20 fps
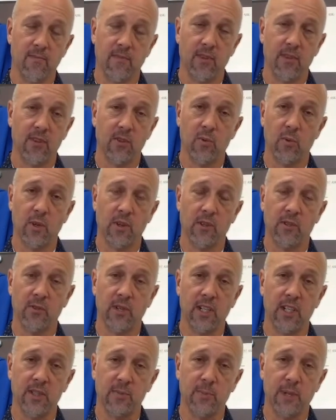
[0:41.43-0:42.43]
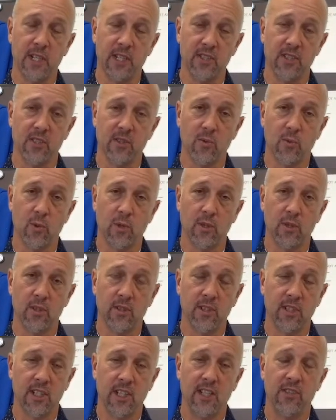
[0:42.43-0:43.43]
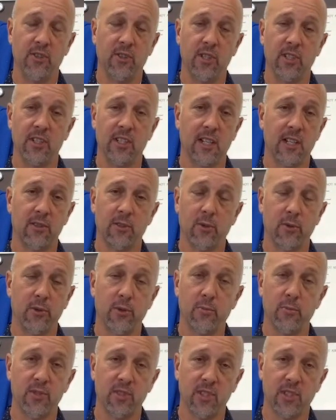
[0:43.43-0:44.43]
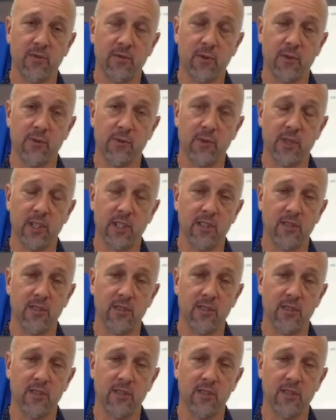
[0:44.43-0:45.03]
They're one of the greatest bands in the world, and you can download their music for free.